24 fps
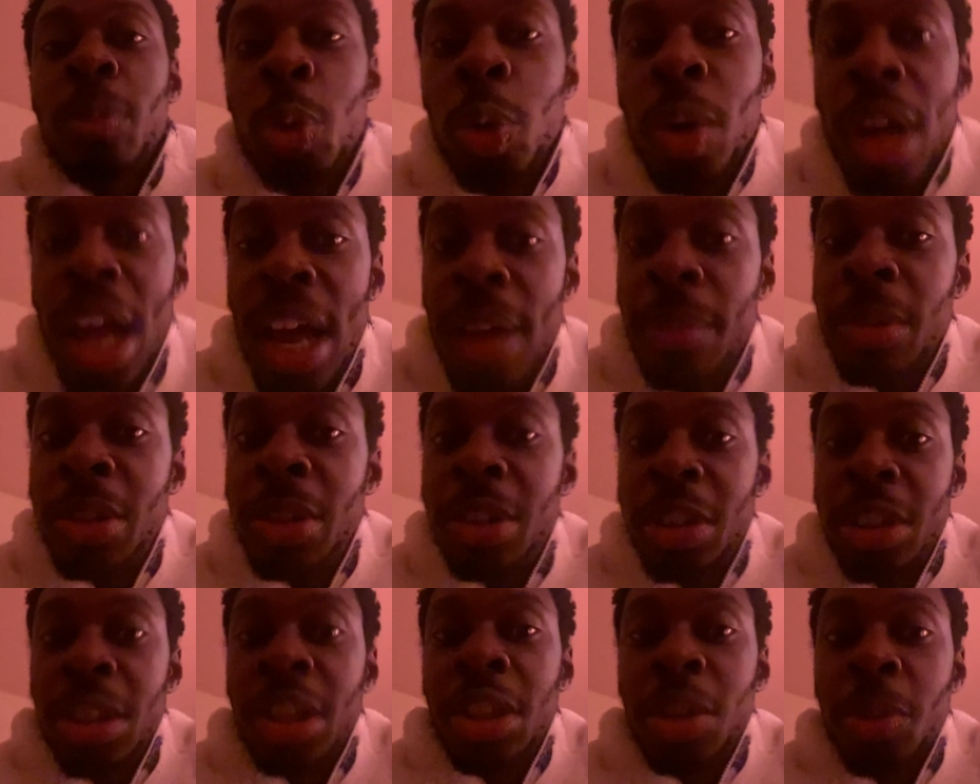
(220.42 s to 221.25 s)
who have
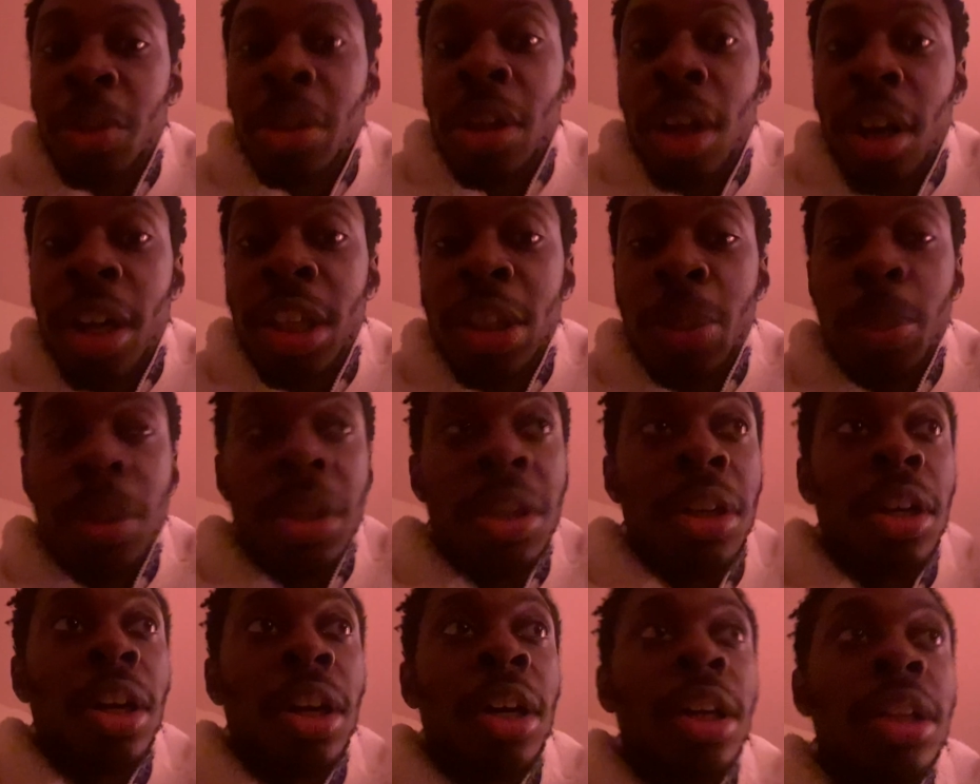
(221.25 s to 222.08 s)
genuine hearts,
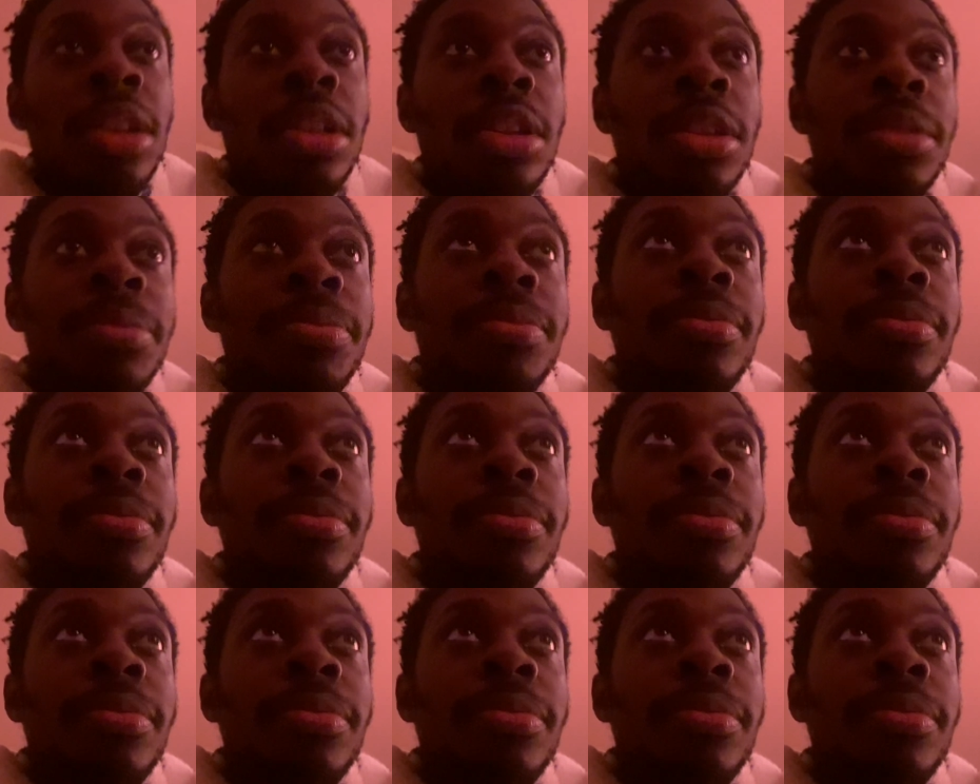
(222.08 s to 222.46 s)
pure hearts.